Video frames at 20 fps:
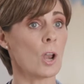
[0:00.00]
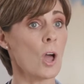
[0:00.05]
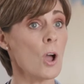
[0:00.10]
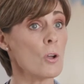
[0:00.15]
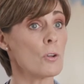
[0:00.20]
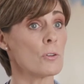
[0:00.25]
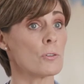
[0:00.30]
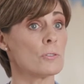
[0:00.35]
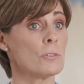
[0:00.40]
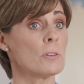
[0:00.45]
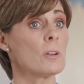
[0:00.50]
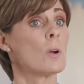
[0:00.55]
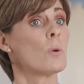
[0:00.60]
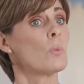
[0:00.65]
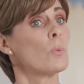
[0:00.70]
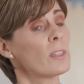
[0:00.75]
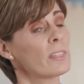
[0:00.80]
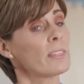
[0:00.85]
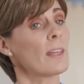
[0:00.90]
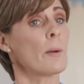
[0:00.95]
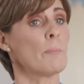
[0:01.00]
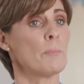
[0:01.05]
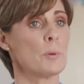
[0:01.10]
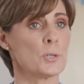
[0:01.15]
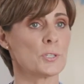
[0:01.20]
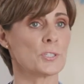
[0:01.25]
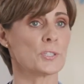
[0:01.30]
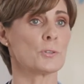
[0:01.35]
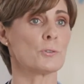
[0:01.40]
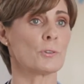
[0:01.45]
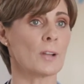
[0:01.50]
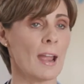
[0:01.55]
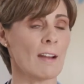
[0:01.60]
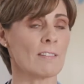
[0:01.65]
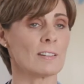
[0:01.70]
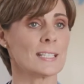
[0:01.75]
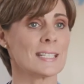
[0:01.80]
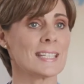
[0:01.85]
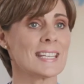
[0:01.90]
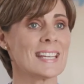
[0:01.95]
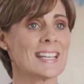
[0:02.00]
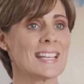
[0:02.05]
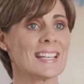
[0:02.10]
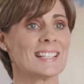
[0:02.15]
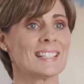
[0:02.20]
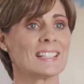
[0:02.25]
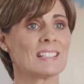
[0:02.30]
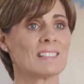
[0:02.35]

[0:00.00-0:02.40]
loan with a personal guarantee.